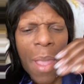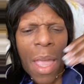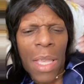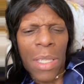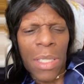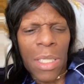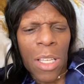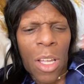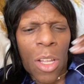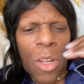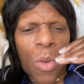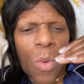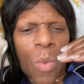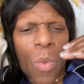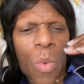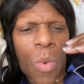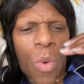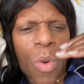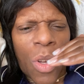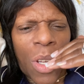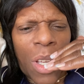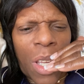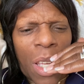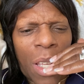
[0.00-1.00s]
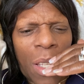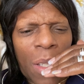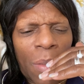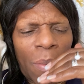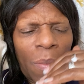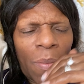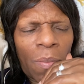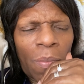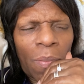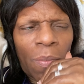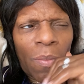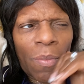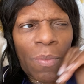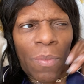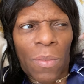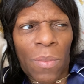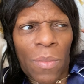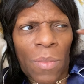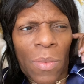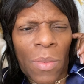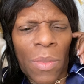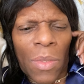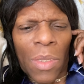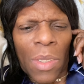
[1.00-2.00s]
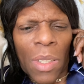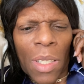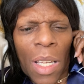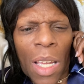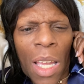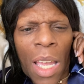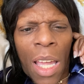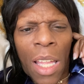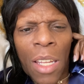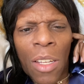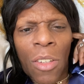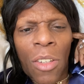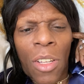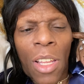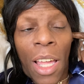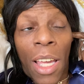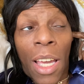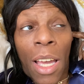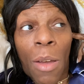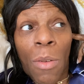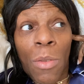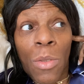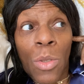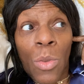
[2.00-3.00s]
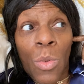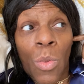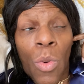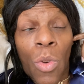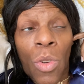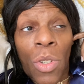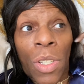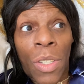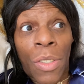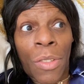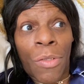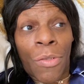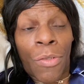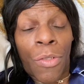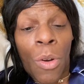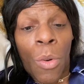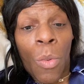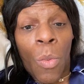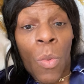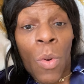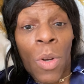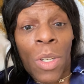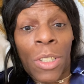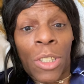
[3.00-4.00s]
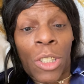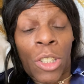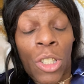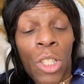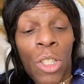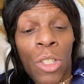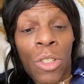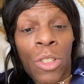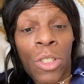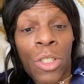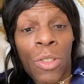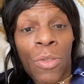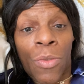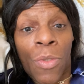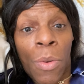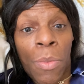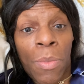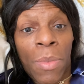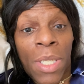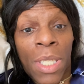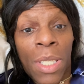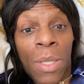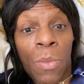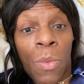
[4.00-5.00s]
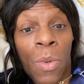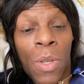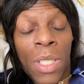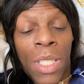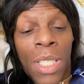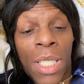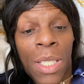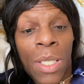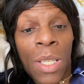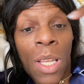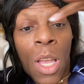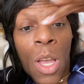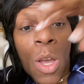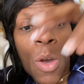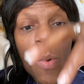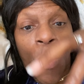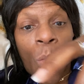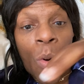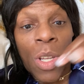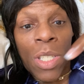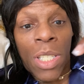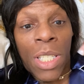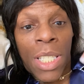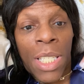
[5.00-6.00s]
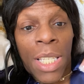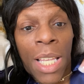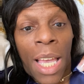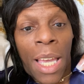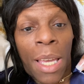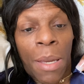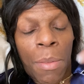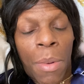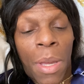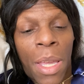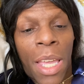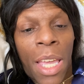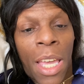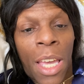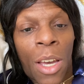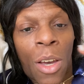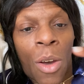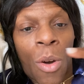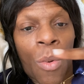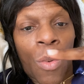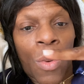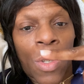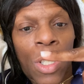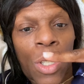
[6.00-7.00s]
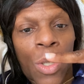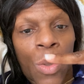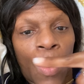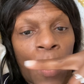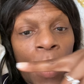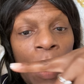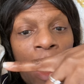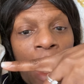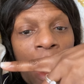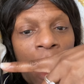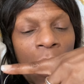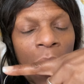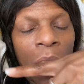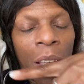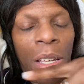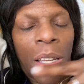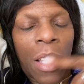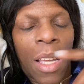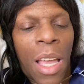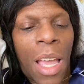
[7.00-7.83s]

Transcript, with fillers: I started walking. It looked like I was walking from one church, from one, one segment, and going to another.